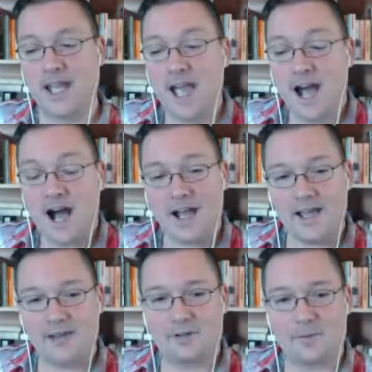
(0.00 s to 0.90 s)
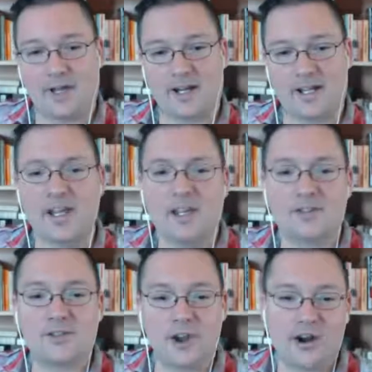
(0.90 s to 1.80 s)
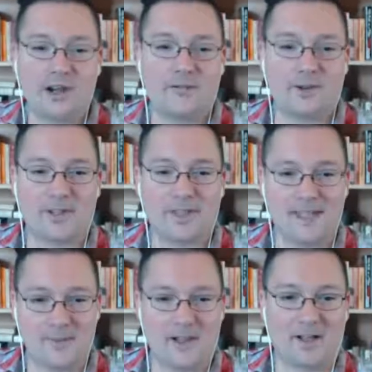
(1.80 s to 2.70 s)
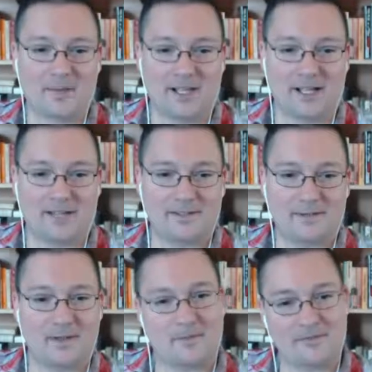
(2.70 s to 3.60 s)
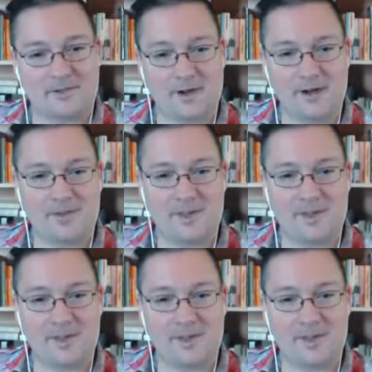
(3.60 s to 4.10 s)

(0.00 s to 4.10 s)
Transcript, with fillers: hi everybody, sorry for the email blast, or sorry for the